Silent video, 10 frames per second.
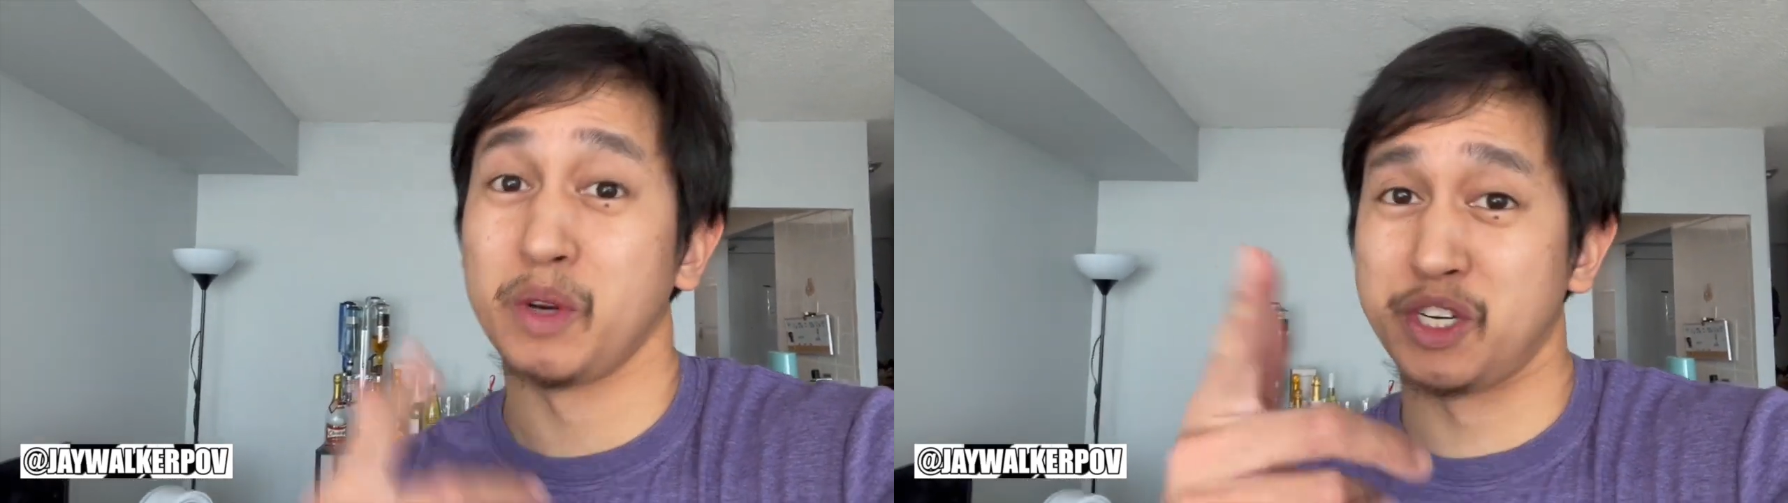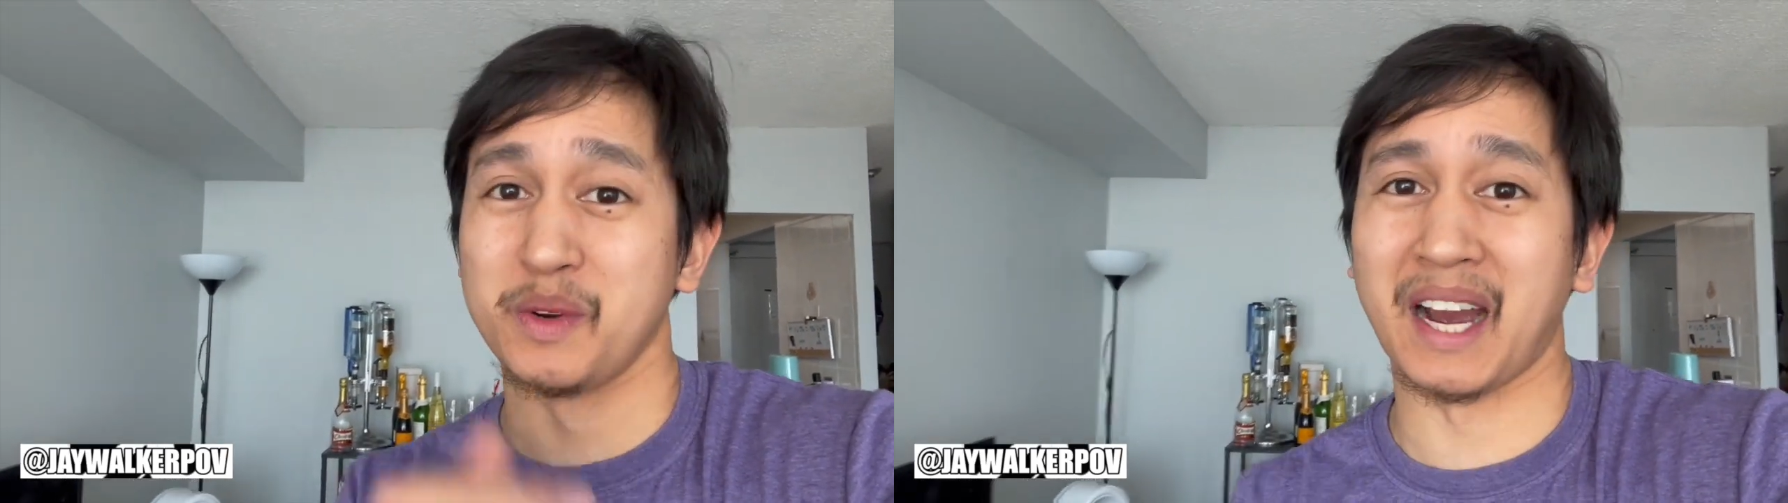
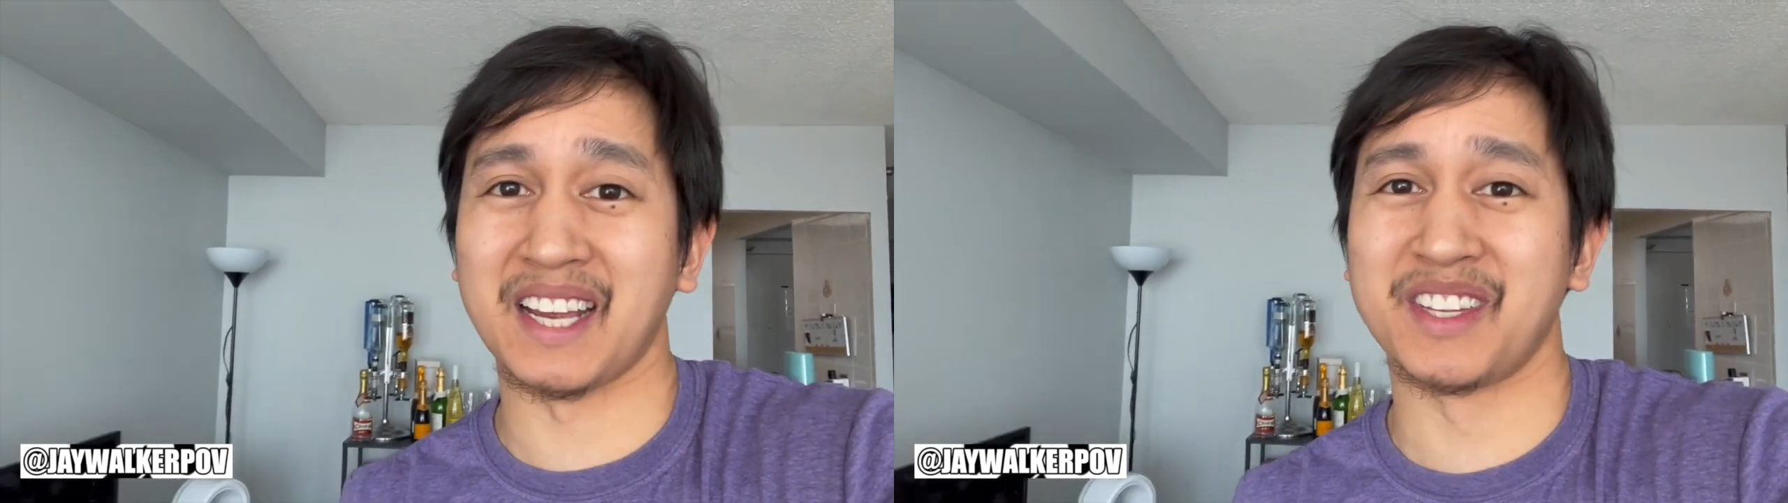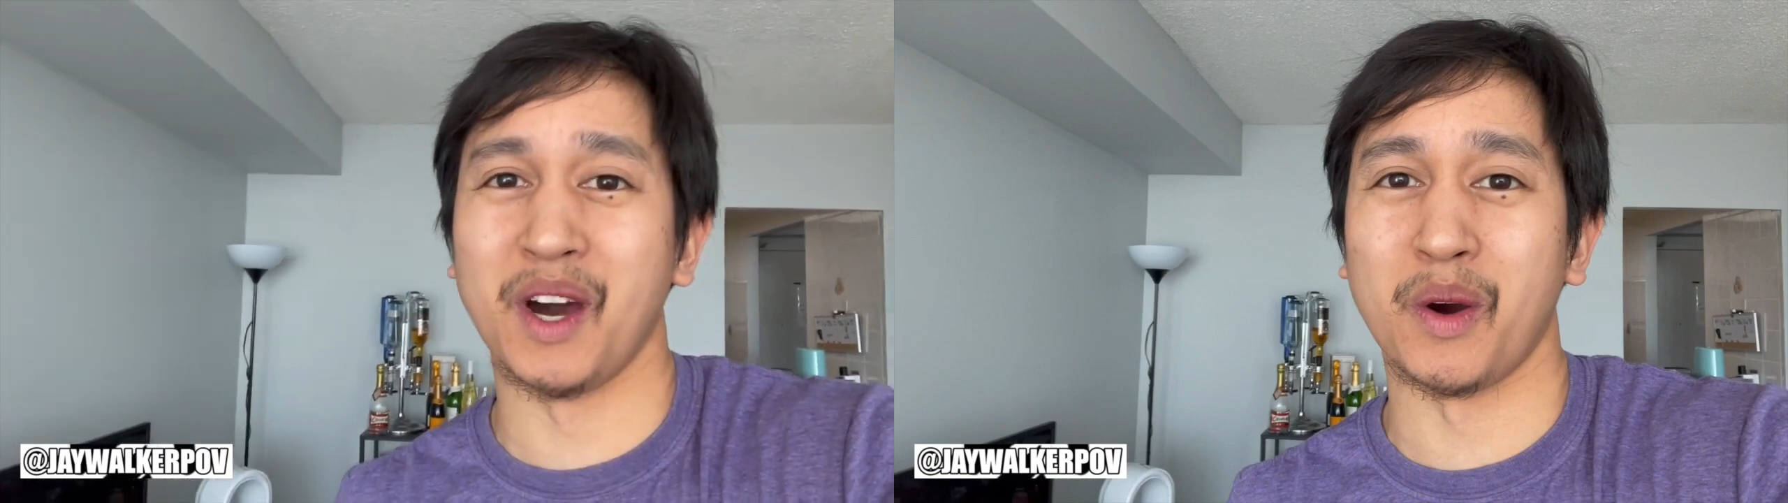which you
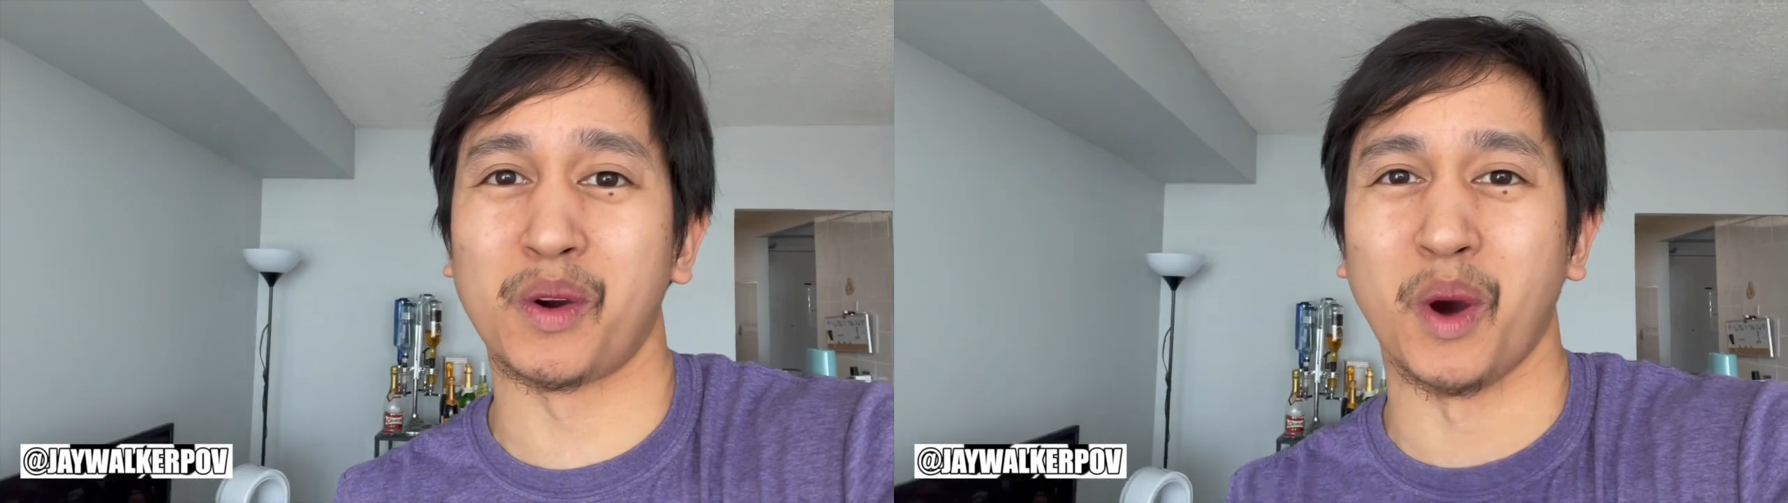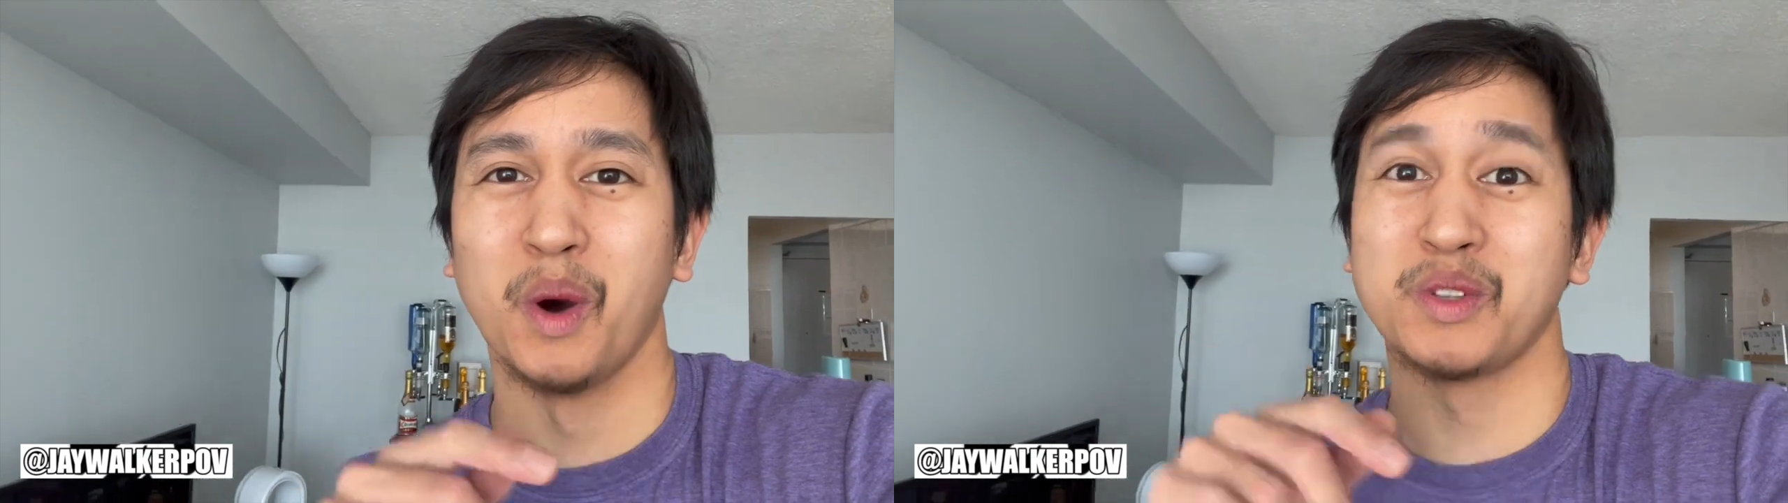guys know
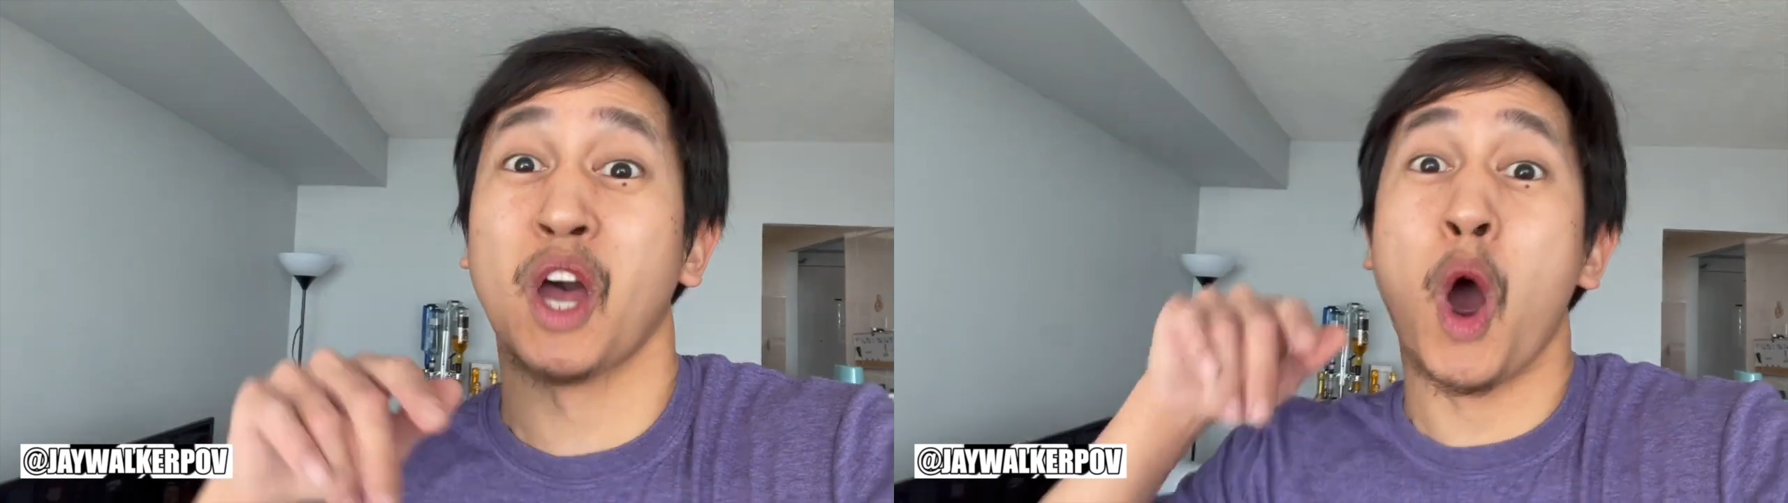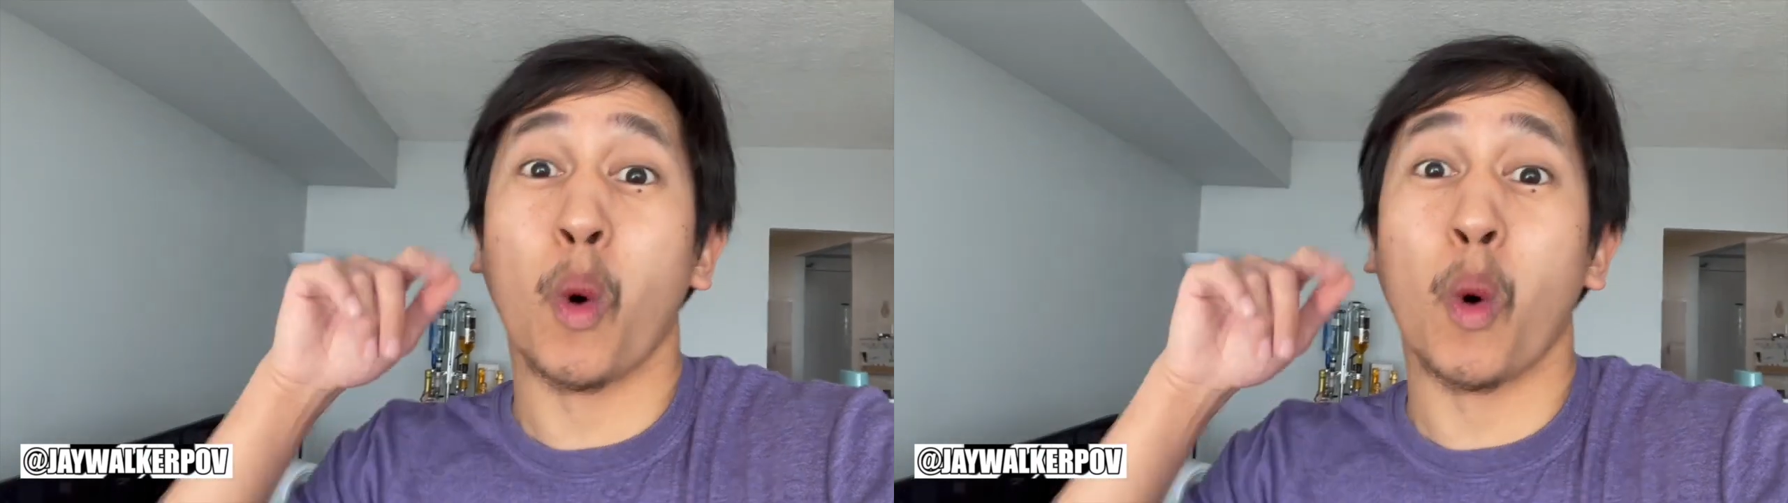goes,